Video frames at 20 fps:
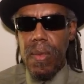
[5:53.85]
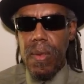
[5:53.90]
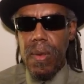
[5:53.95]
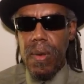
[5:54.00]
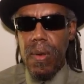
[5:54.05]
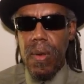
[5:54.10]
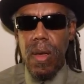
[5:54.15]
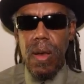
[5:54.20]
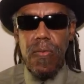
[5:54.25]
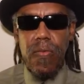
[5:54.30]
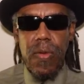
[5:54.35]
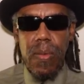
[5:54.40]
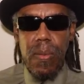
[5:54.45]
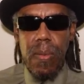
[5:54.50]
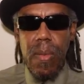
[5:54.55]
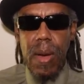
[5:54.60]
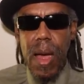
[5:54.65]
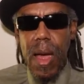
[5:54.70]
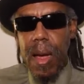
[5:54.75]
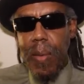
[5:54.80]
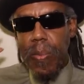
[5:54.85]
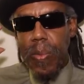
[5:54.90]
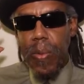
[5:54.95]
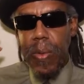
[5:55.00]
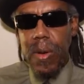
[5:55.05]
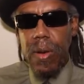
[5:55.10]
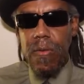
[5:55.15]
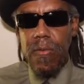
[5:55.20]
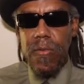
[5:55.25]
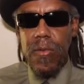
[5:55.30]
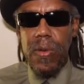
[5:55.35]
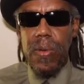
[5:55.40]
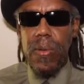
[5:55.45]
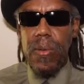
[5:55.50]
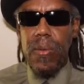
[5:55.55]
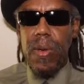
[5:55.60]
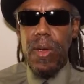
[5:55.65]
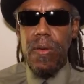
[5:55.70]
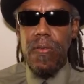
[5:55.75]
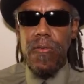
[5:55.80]
You know, and from my point of
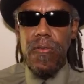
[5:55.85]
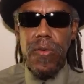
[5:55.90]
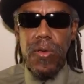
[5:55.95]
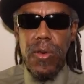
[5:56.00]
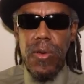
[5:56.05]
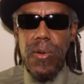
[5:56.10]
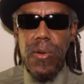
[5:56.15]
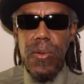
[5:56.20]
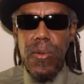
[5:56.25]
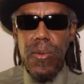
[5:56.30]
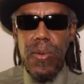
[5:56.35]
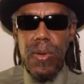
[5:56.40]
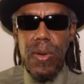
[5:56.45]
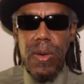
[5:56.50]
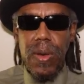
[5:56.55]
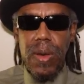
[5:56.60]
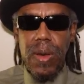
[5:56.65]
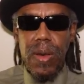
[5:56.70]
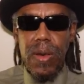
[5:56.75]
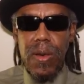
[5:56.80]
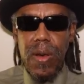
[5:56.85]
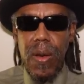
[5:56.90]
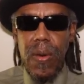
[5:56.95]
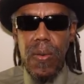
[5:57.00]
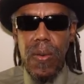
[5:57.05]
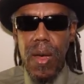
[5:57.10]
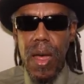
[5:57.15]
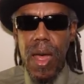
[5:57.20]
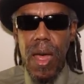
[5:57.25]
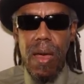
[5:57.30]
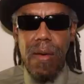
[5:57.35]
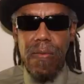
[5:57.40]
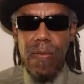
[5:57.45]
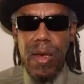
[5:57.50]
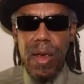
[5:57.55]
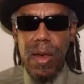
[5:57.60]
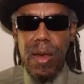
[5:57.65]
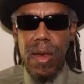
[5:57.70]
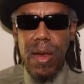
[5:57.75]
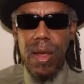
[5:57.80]
view, if you don't have
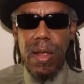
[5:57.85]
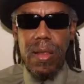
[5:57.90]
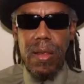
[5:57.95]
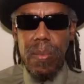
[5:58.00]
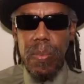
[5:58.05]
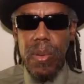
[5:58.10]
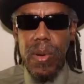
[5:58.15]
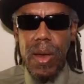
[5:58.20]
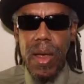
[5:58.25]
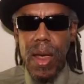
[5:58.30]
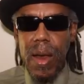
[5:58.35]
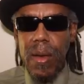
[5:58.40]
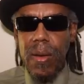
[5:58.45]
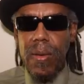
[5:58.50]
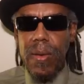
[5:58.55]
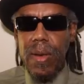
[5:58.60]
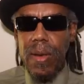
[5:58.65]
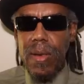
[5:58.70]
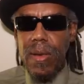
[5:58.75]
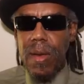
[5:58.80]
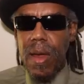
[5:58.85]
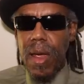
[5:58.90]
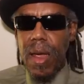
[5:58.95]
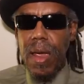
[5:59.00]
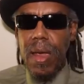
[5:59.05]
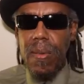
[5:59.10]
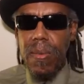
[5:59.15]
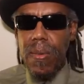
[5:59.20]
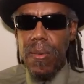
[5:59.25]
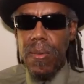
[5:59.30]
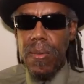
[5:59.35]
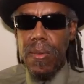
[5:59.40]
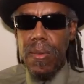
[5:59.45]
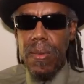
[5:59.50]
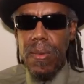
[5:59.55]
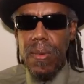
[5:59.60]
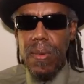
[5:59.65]
another plan on the table,